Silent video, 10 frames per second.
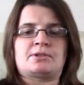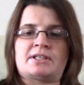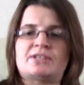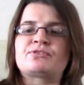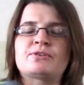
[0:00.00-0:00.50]

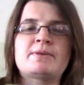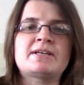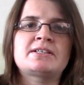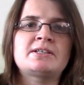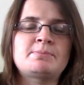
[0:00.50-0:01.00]
is
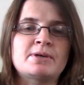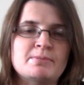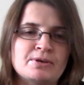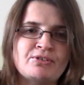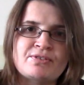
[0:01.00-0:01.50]
Fermented by
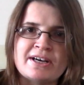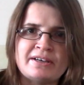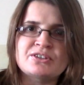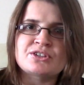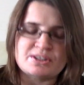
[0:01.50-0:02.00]
my
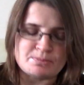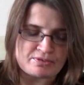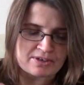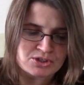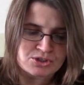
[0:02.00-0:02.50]
friend. She's my
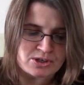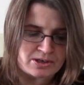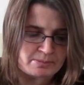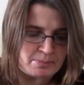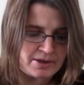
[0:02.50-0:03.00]
friend
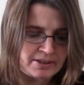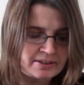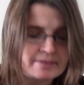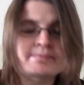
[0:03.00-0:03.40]
Charlotte Pike.